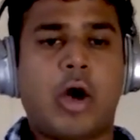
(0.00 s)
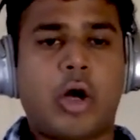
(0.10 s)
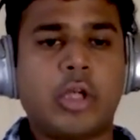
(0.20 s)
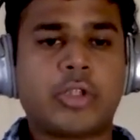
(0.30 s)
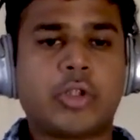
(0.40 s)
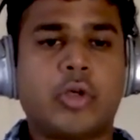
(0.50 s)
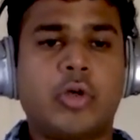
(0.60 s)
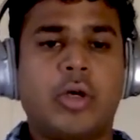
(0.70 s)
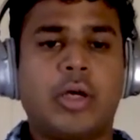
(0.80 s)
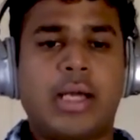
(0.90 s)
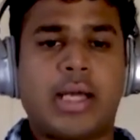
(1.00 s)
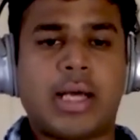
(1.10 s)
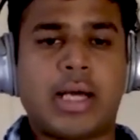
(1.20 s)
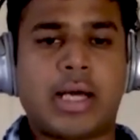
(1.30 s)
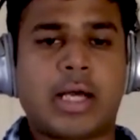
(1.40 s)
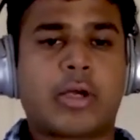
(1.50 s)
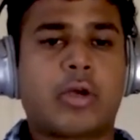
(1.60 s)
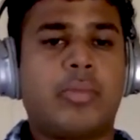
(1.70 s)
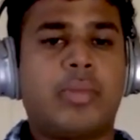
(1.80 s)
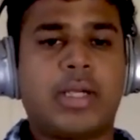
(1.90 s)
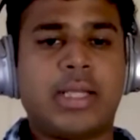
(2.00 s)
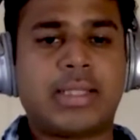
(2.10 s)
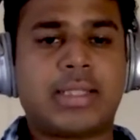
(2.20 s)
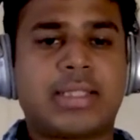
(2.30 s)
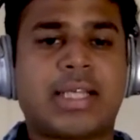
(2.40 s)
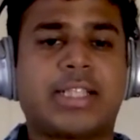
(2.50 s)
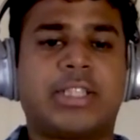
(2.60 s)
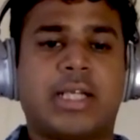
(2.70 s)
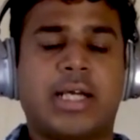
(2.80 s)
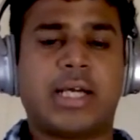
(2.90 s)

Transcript: Also, computing such